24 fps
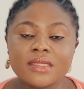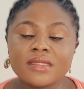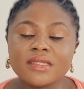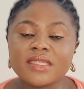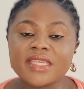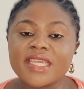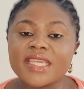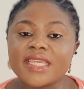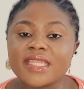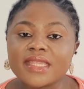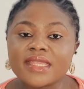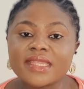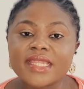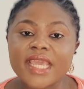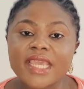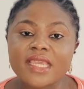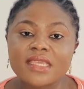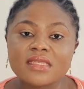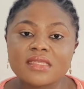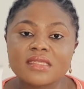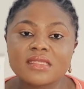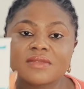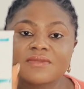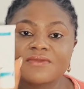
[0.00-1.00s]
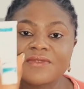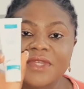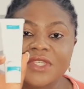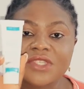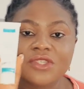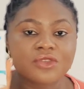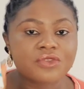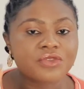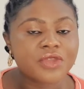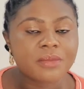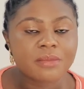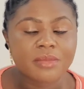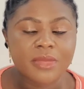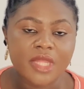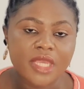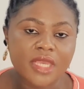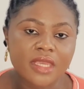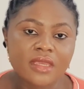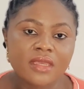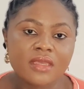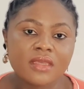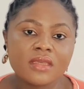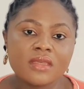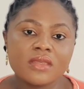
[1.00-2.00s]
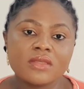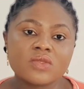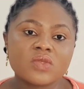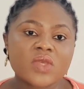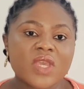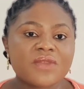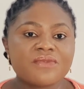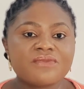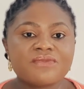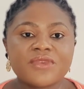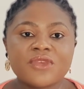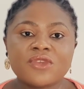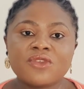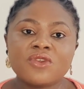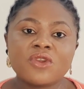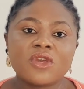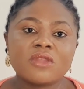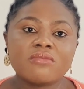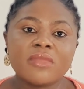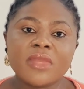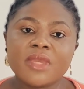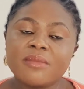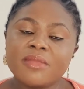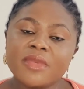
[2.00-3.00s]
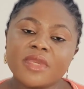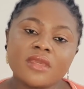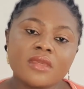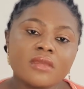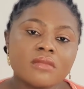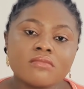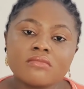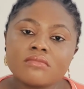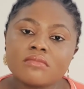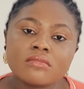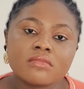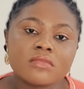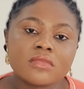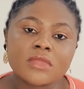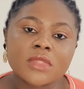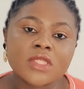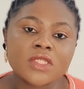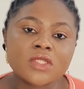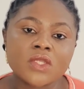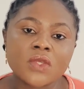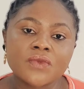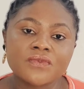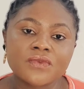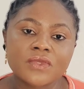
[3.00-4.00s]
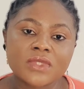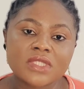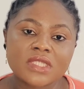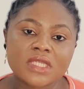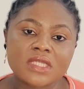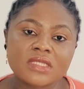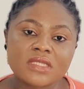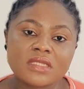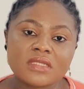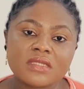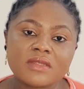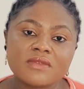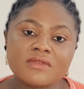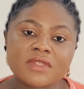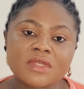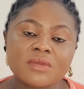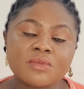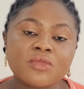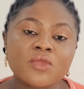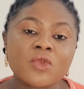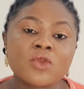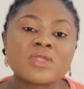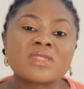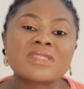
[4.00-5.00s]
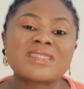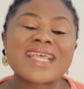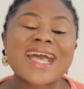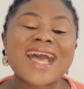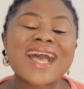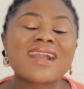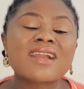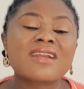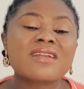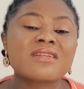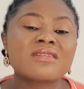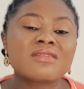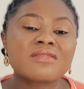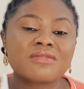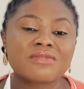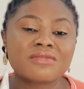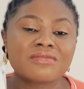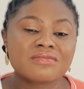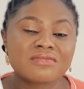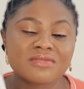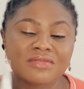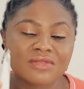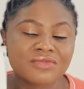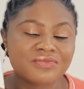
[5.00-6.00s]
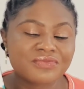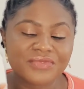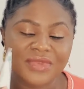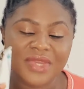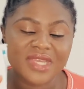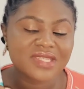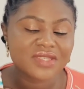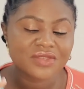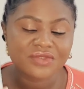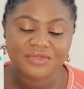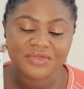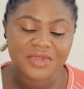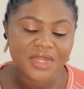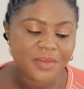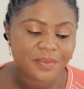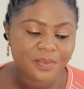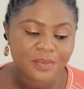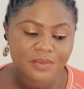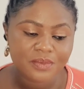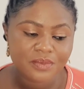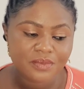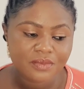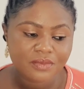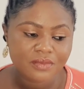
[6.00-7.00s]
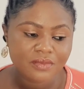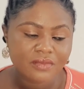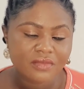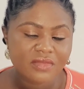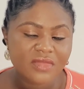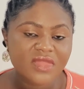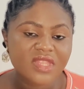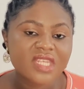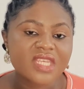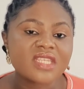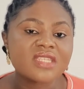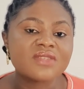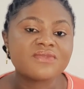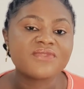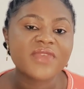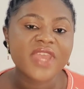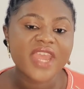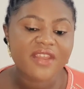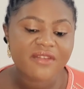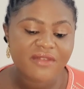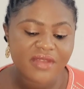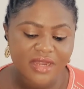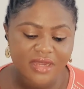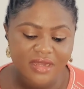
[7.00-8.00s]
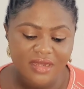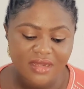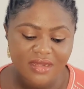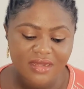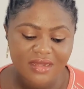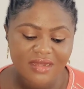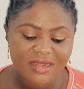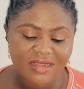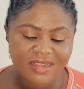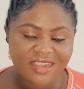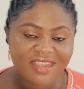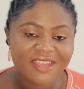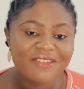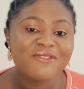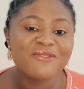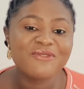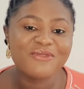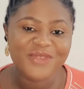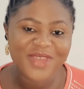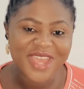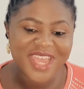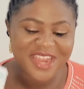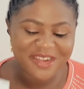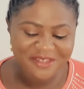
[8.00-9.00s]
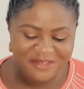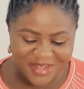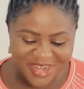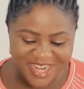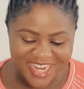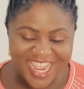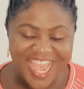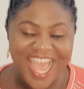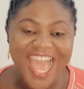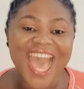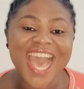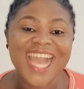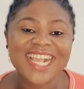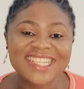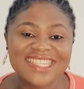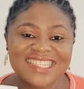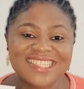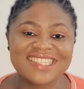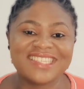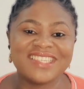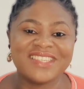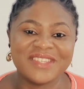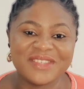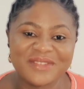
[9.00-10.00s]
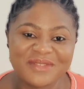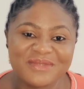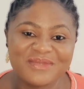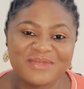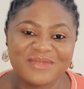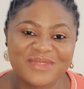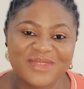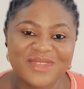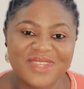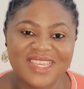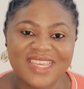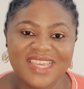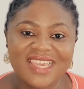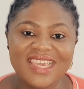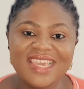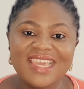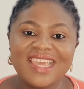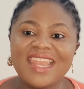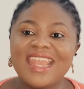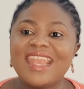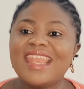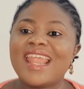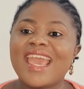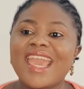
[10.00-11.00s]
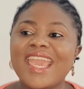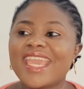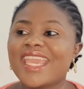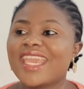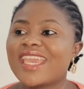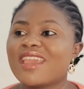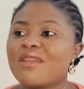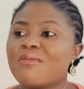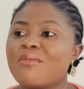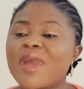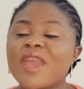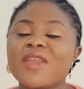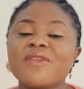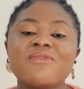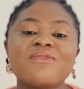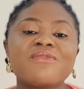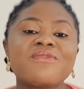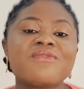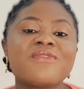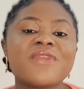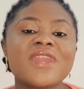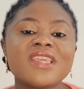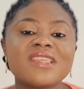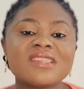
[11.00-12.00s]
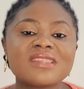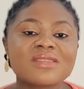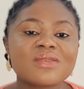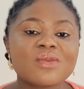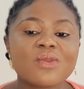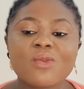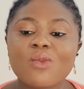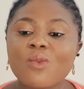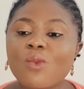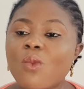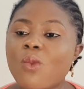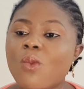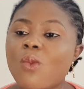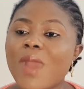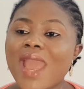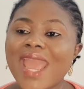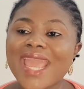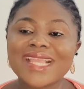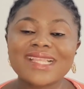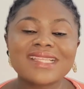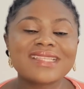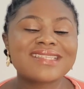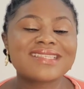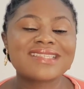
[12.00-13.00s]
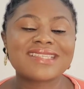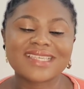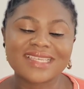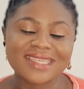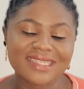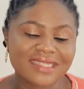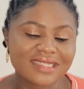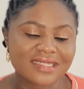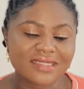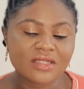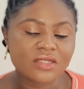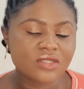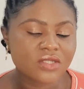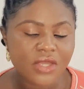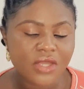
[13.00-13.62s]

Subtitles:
the intense face cream there, so I figured maybe it's not for sensitive skin, because that face cream is very, very active. Like, my face lightened